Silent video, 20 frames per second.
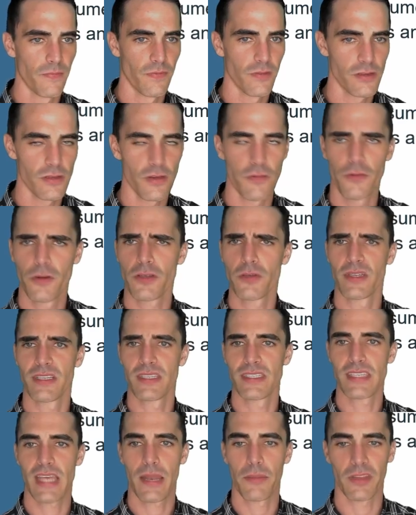So first we need to
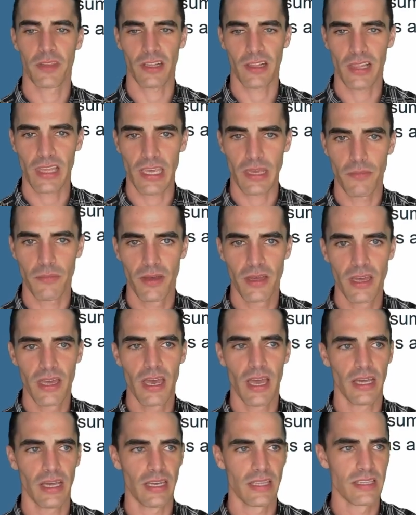set up the claim.
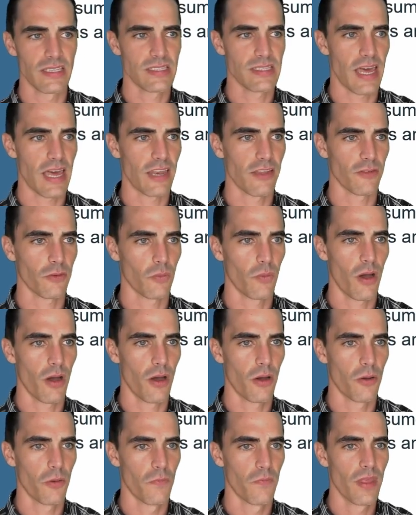Again, the status
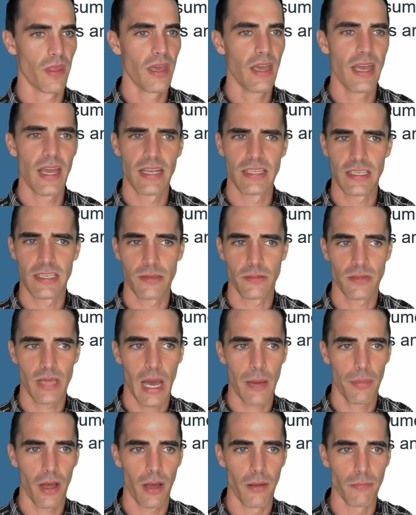quo. Is at the
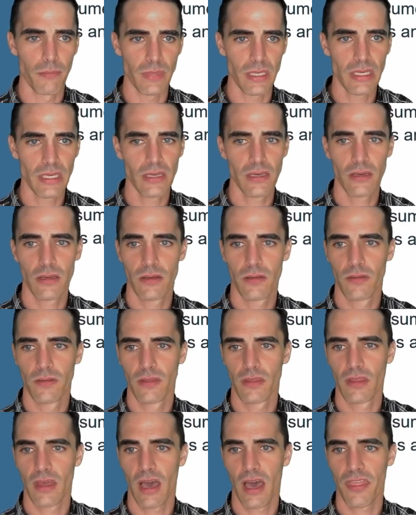top a mean
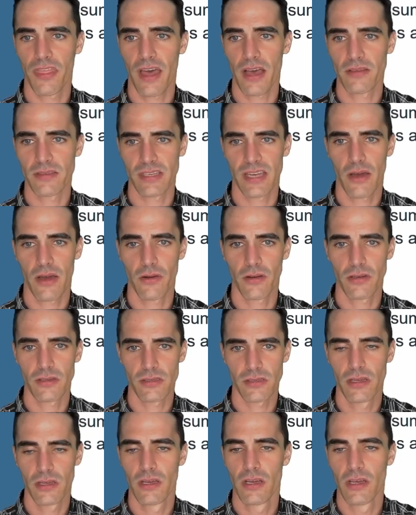1,000 hours?